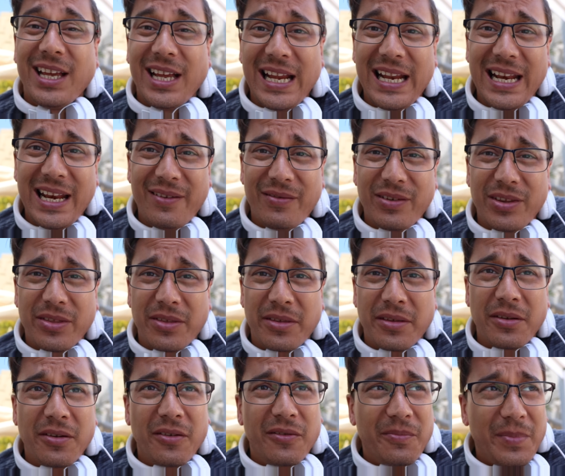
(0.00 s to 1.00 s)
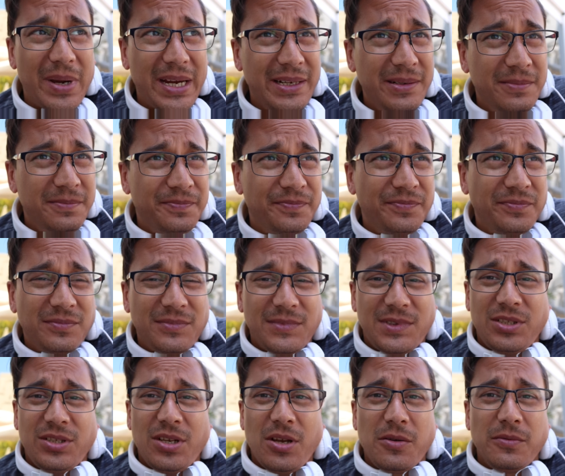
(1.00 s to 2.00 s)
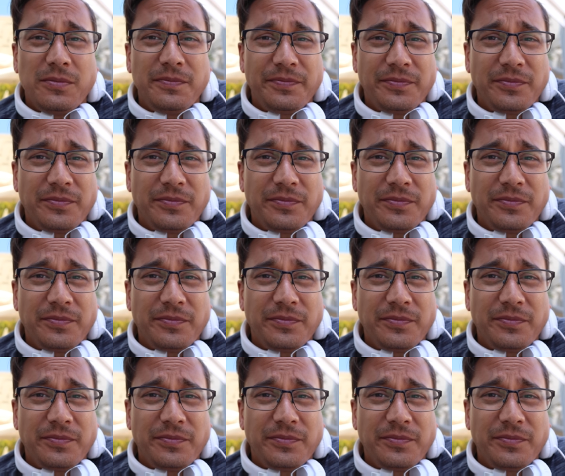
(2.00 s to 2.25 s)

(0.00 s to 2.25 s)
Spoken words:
11th of May. So,